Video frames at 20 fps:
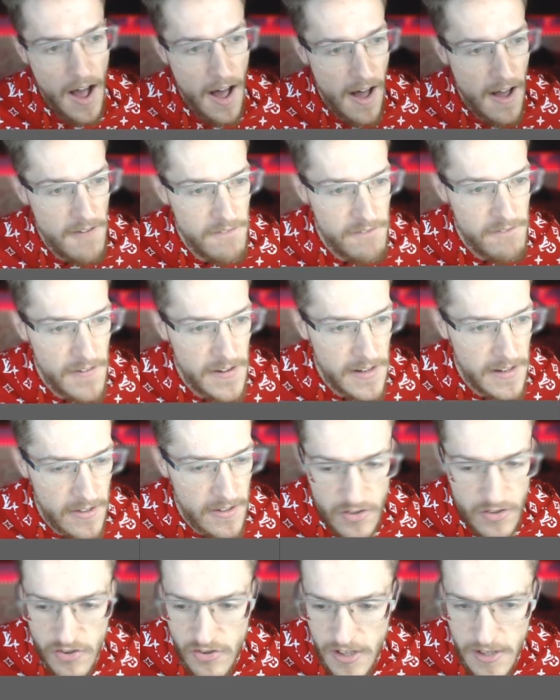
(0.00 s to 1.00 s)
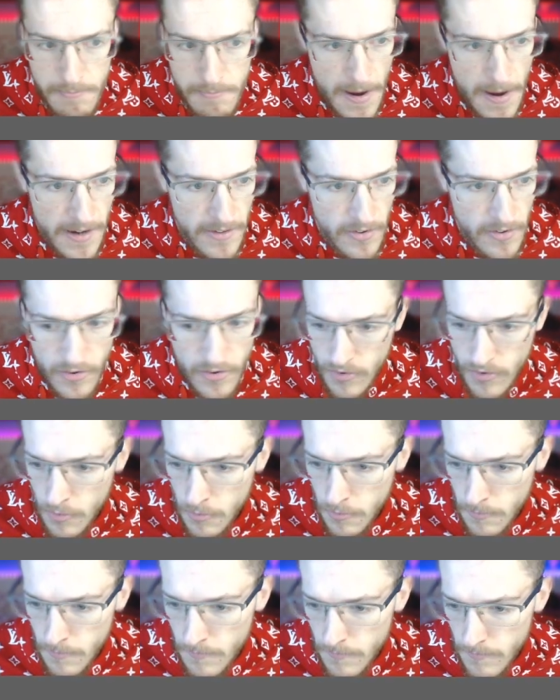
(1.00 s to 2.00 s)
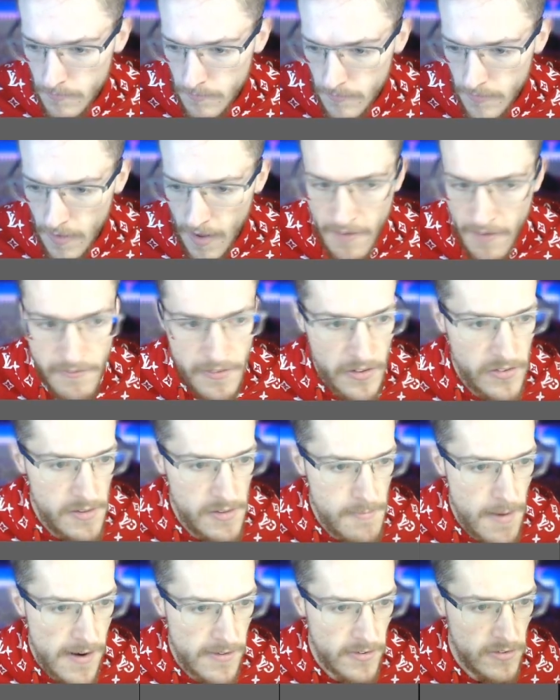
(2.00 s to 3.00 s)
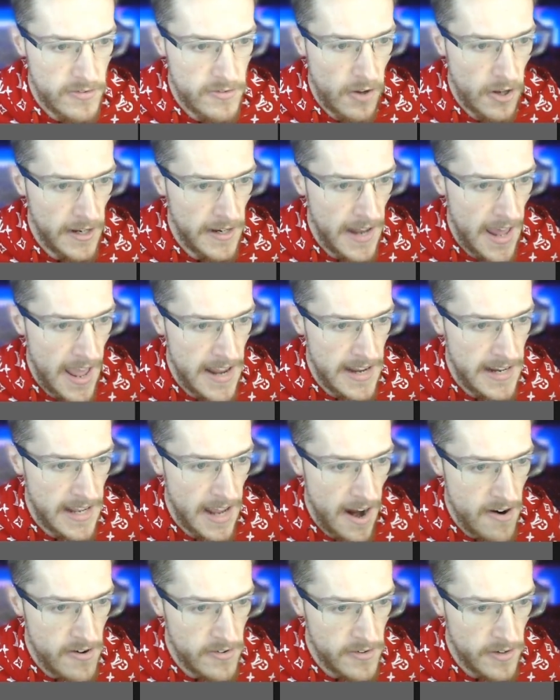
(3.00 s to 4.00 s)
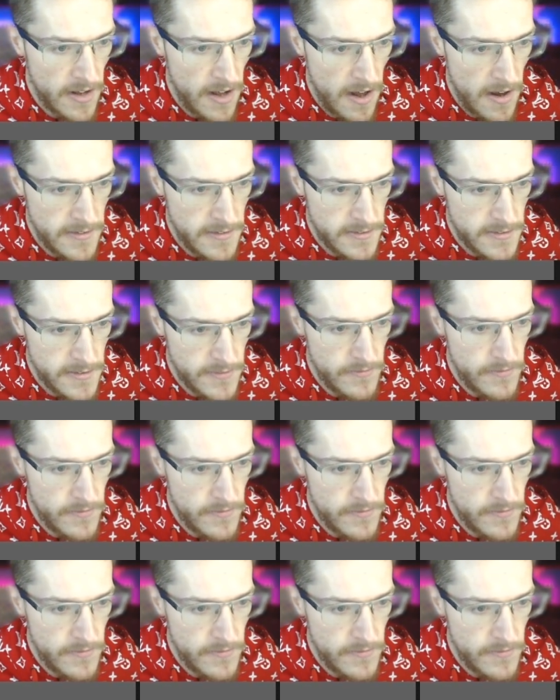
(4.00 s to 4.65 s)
I think she makes a, solid A character, guys.